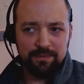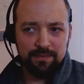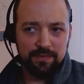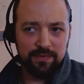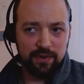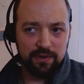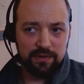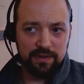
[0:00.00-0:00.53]

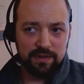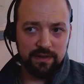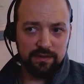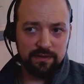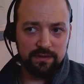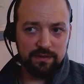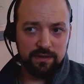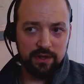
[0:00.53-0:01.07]

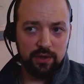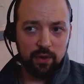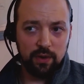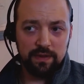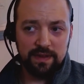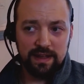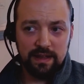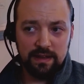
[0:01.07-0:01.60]
Versus the
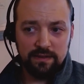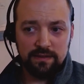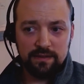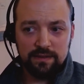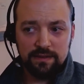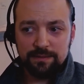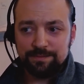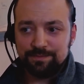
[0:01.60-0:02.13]

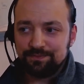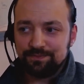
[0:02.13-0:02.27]
Northeast